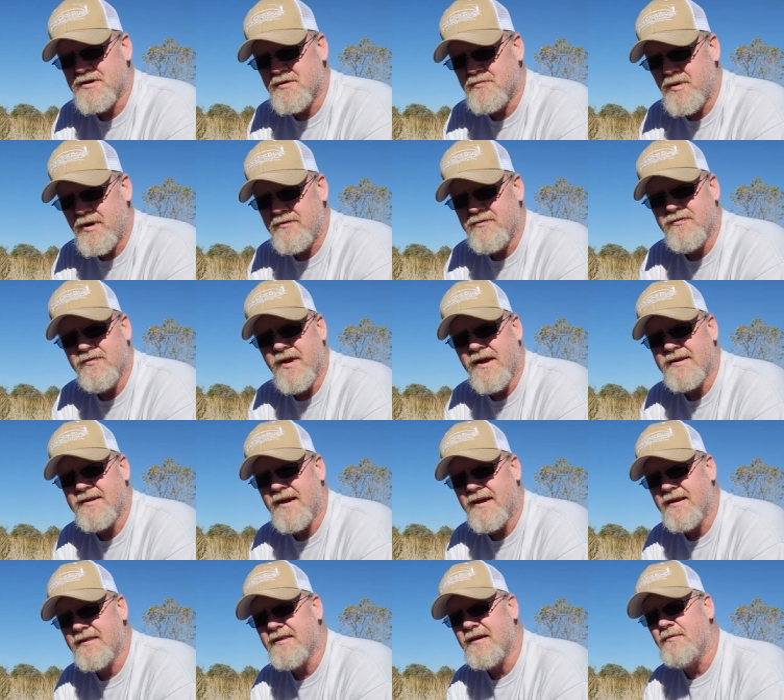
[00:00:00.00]
I took a break for fly
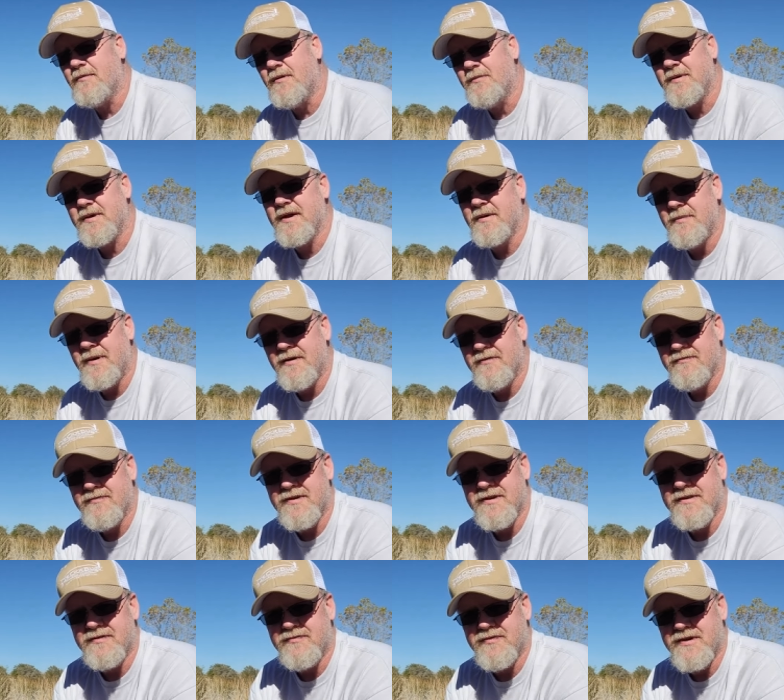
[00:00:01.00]
tying. I thought, well, I'm going to come out and
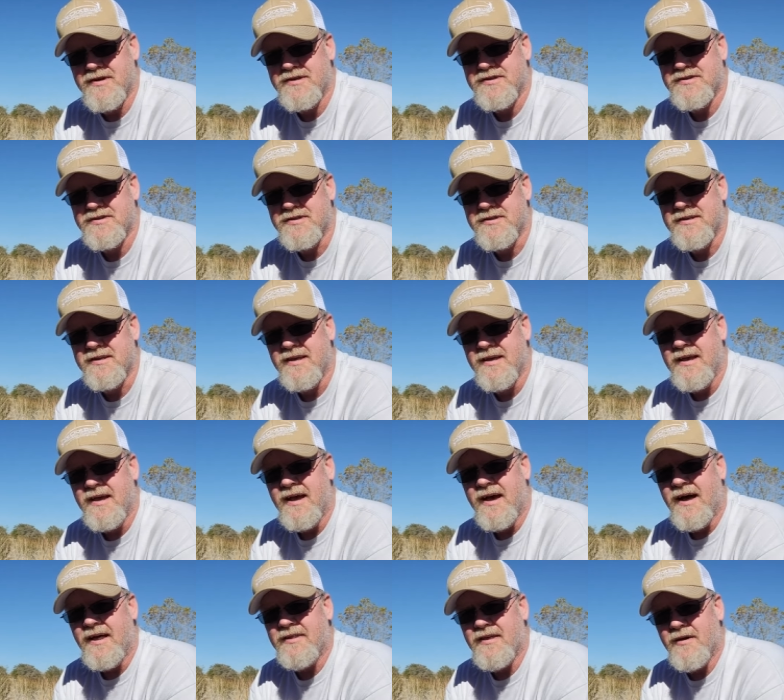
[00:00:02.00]
feed the fish and
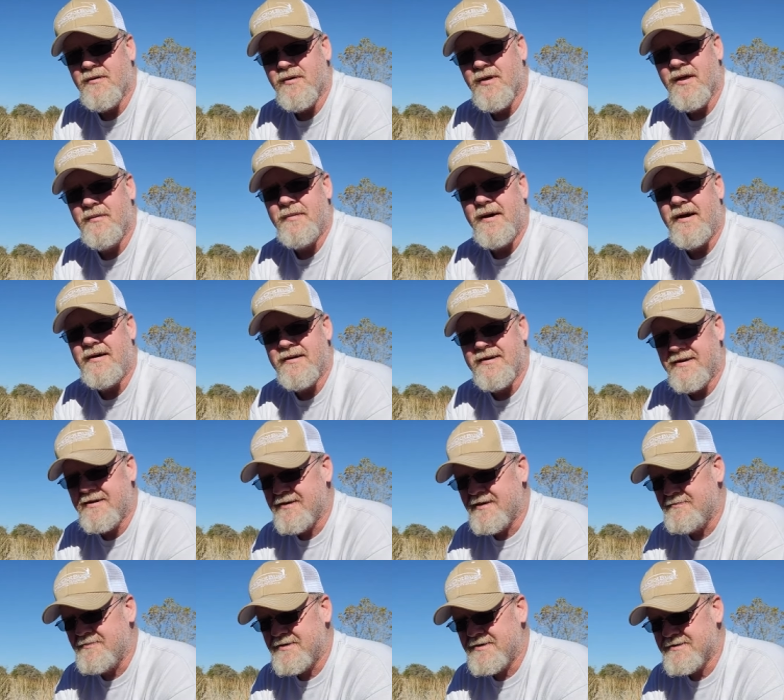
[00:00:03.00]
I thought, well, I'm out
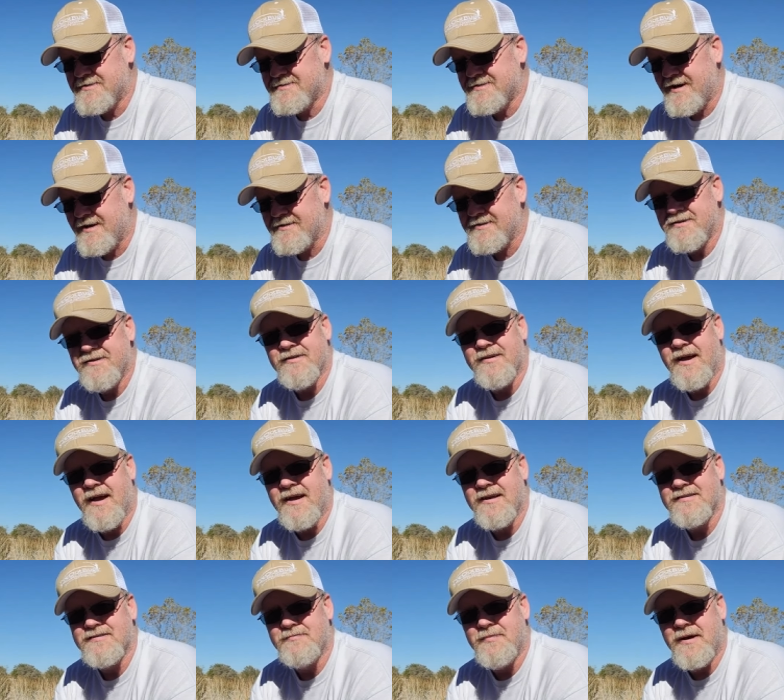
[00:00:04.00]
here. I'm going to talk to you
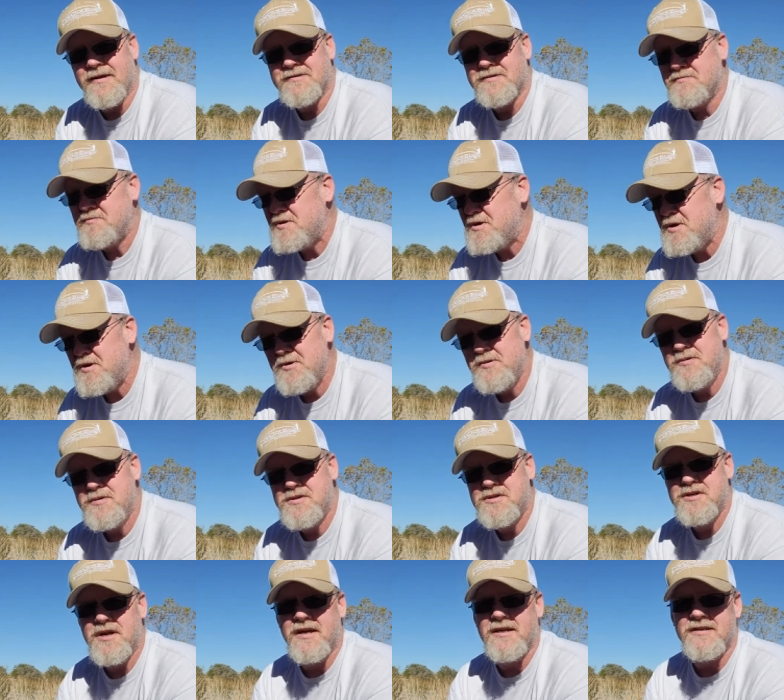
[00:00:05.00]
guys about some
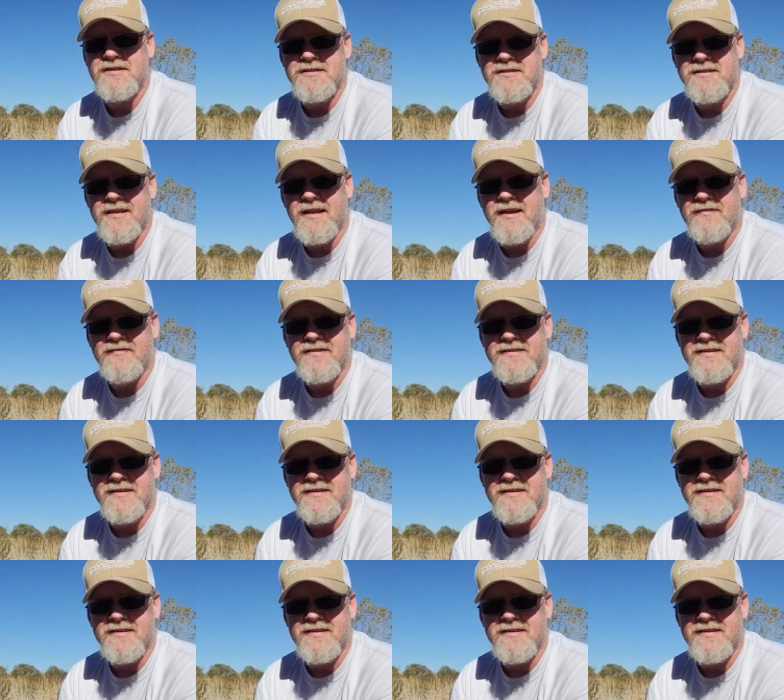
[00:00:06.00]
huge changes that I've